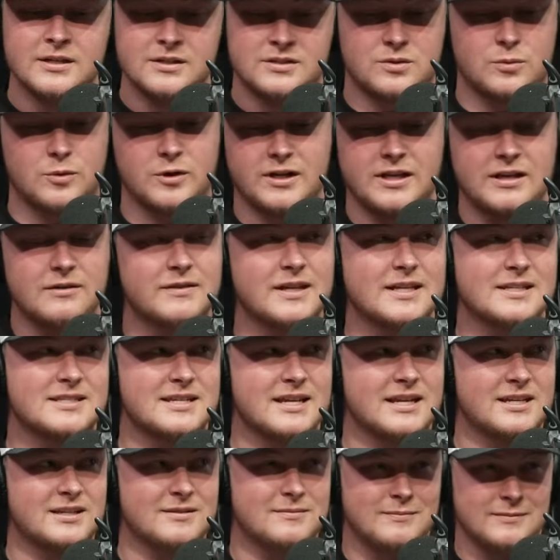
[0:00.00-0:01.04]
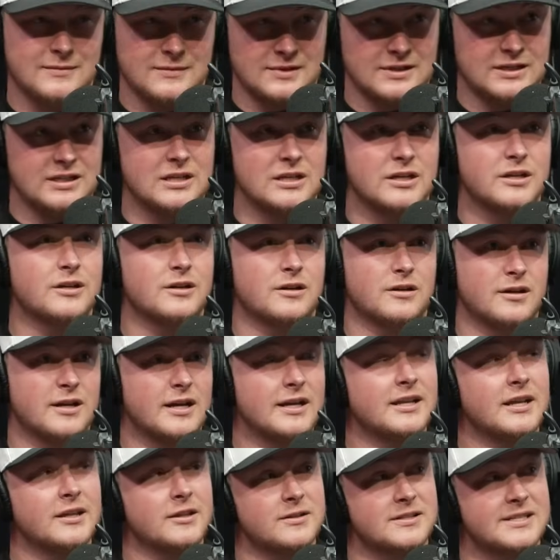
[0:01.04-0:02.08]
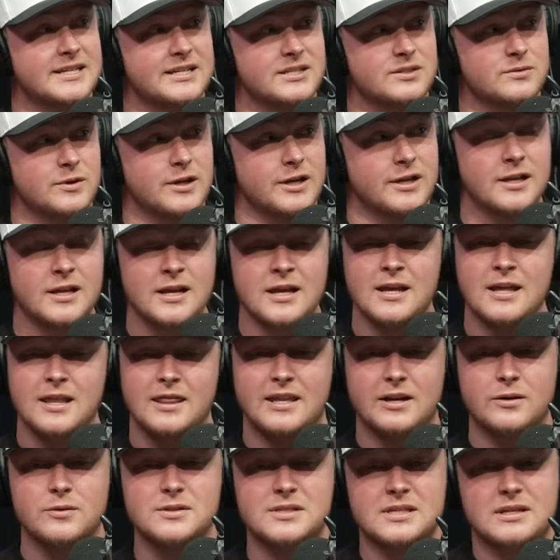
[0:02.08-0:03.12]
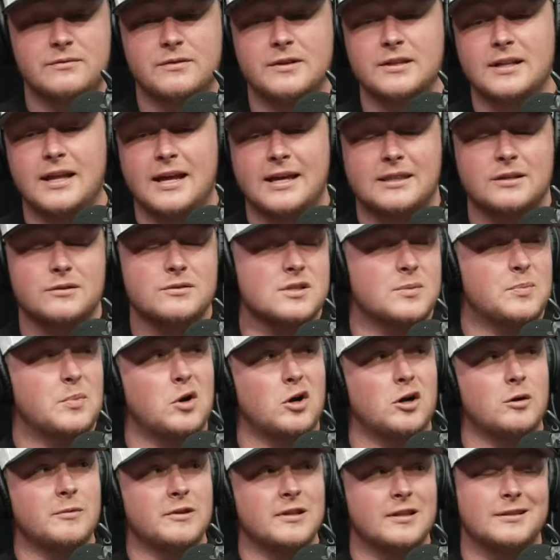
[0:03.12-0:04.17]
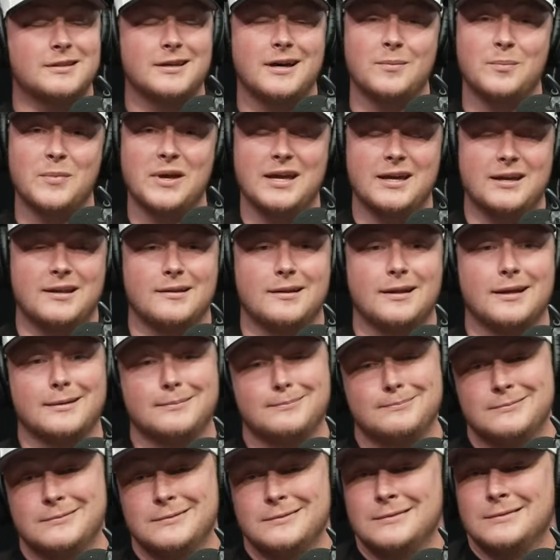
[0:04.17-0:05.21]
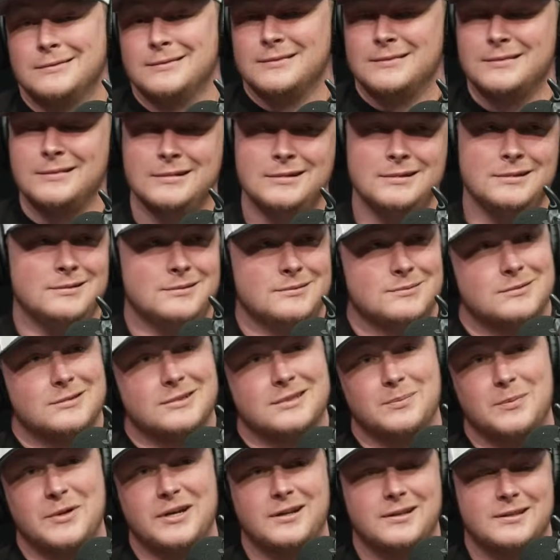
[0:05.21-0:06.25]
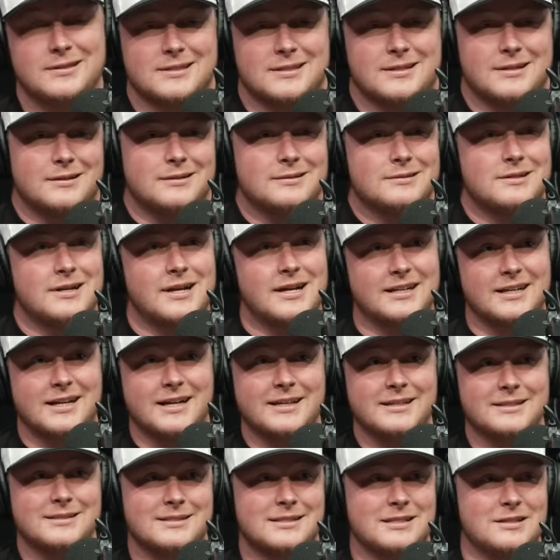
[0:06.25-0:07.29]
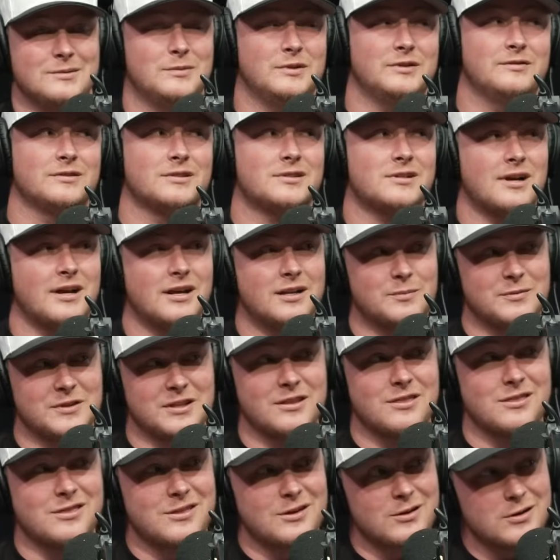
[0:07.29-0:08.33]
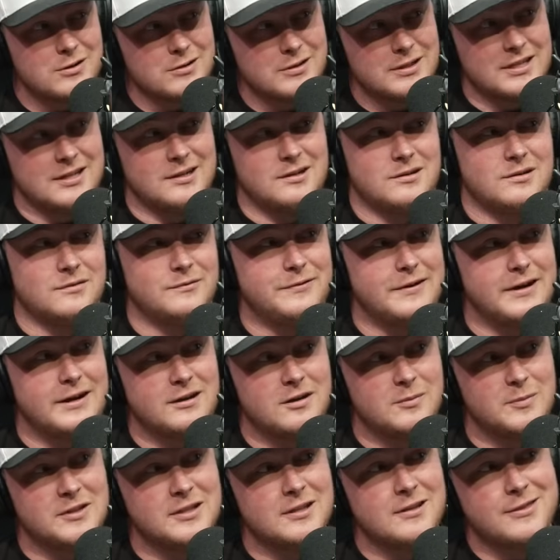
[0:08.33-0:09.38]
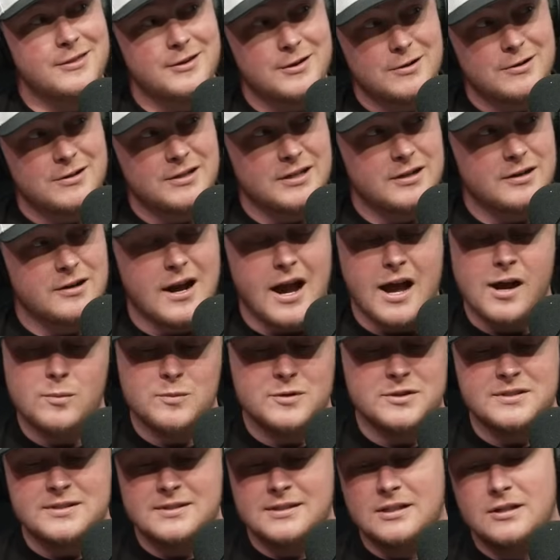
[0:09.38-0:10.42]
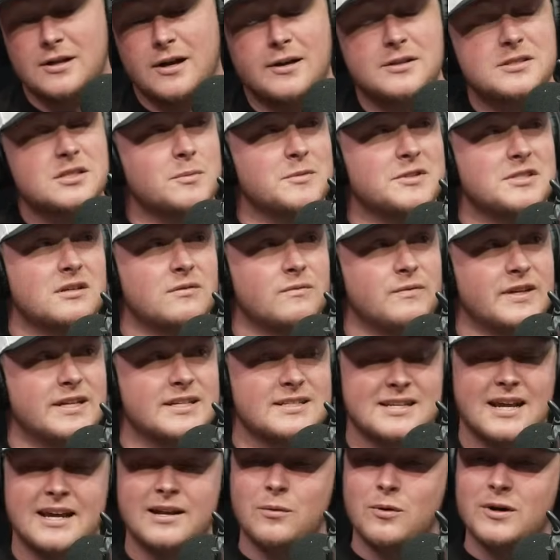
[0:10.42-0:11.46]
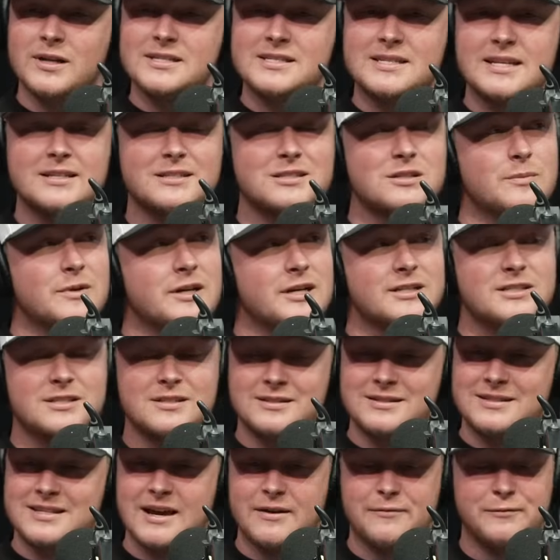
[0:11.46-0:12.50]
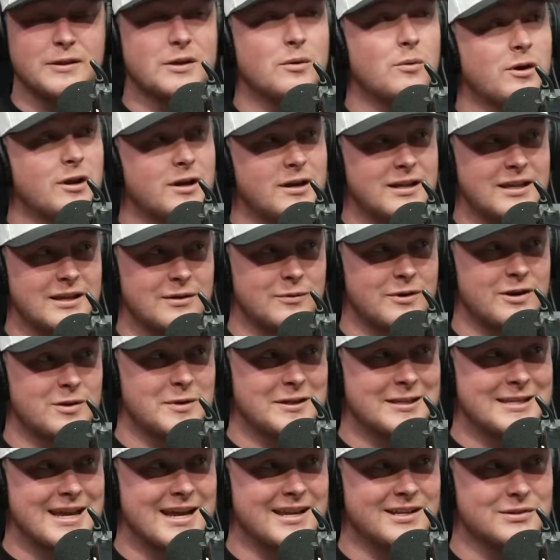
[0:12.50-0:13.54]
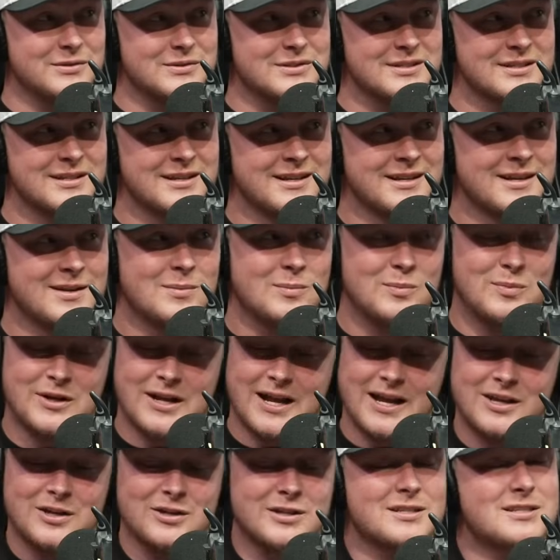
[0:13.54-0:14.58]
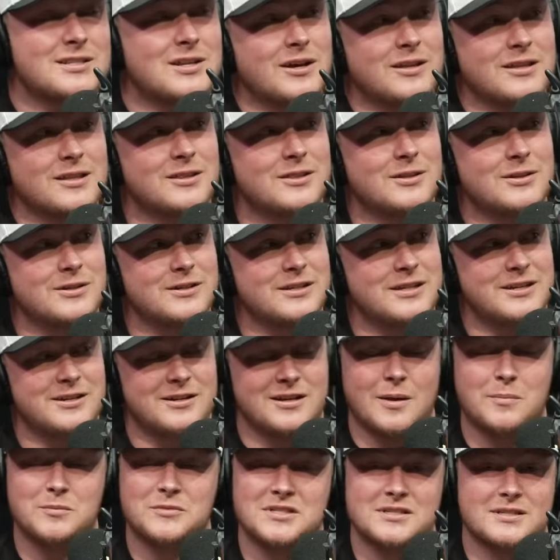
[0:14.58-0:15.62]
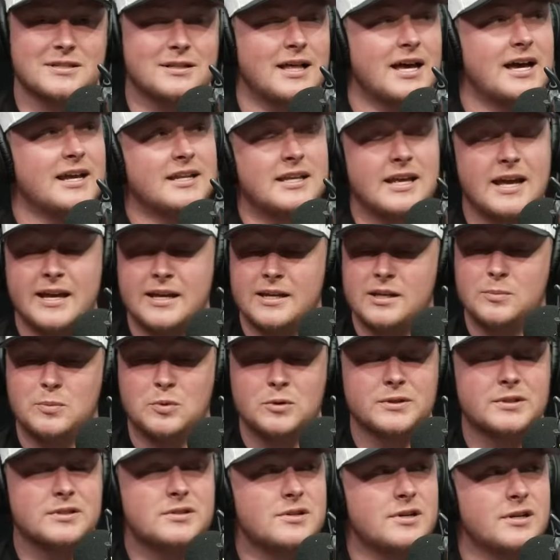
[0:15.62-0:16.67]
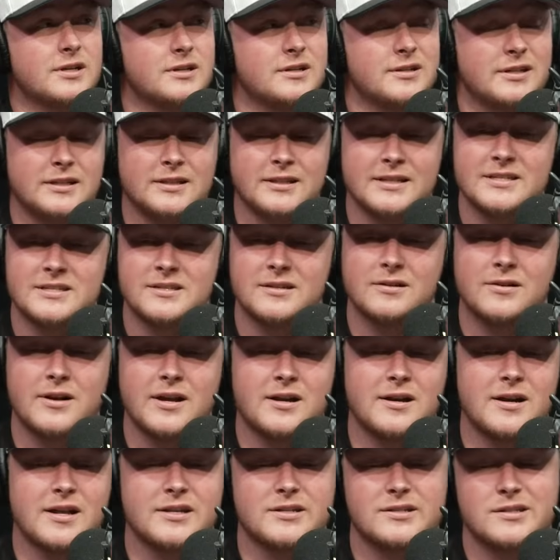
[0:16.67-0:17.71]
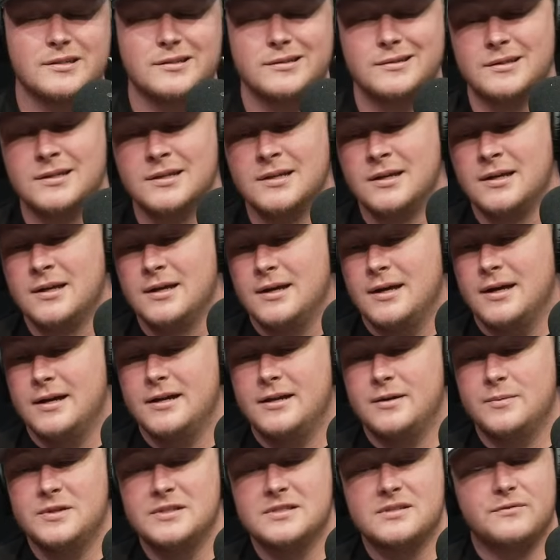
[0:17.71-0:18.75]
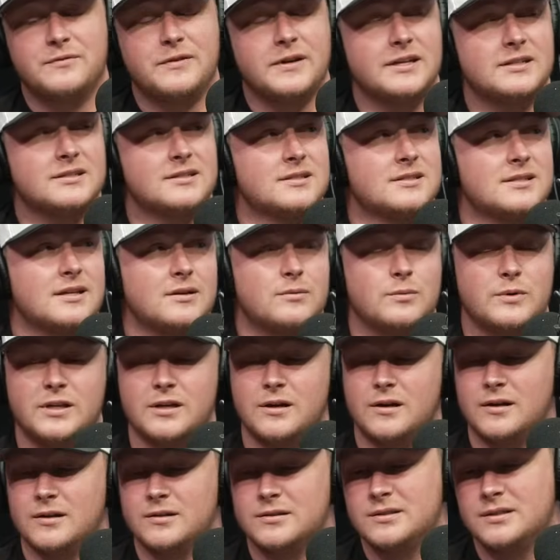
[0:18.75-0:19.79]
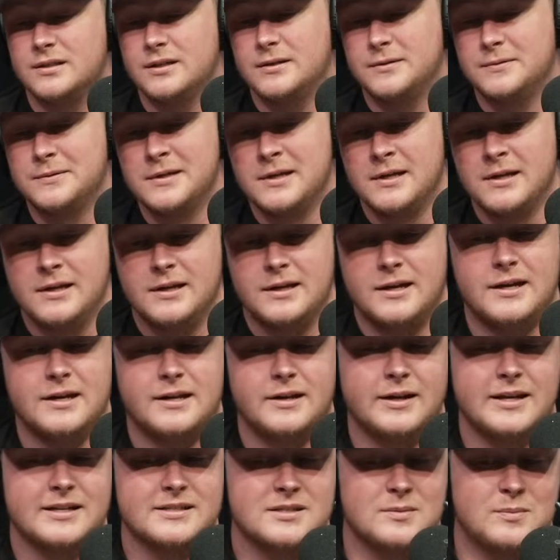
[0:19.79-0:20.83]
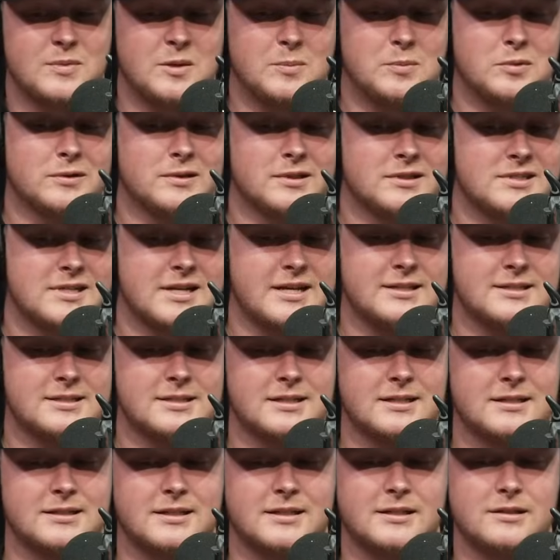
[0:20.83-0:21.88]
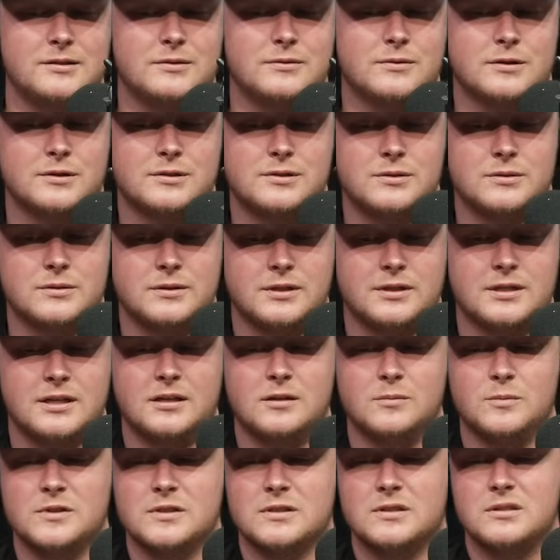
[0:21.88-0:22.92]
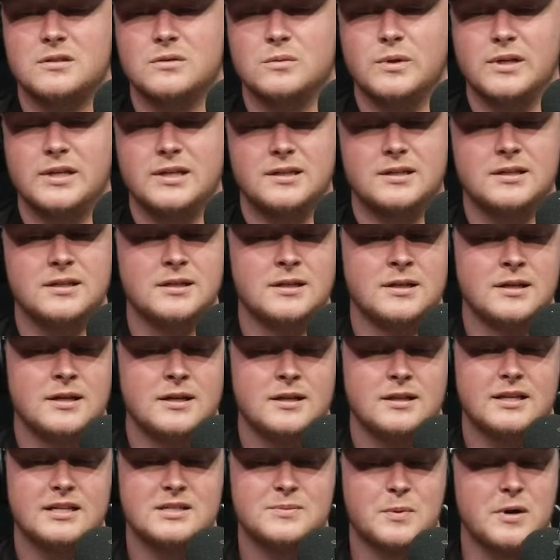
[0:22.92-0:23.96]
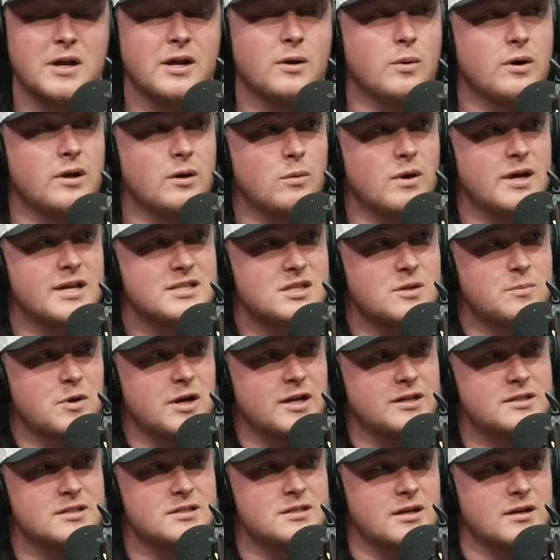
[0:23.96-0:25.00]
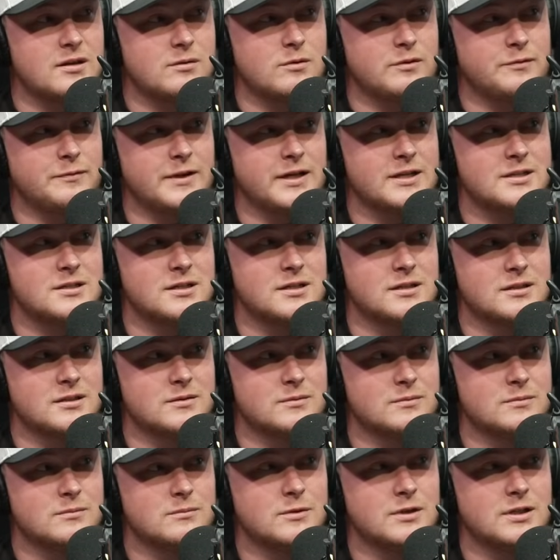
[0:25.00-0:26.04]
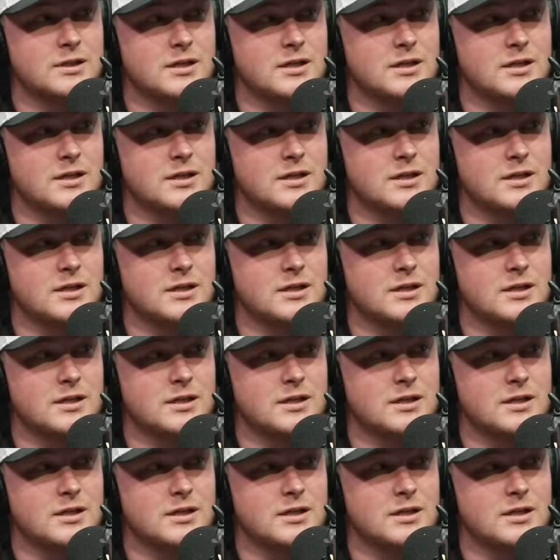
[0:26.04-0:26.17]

So we're going to give that second year another test run. There was a part of me that thought, man, like with the amount of this contract, I could see him even trying him the third year and firing him in the third year. I was almost convinced. I don't want to say too much. Definitely wanted to get rid of McDaniels, but I could have saw the third year, and I'm just glad he pulled the trigger. He listened to Raider Nation. He's a fan just like we are. So I got some people in the chat saying that you are Julian Edelman's twin. That's probably what it was. You probably just saw your reflection in the window.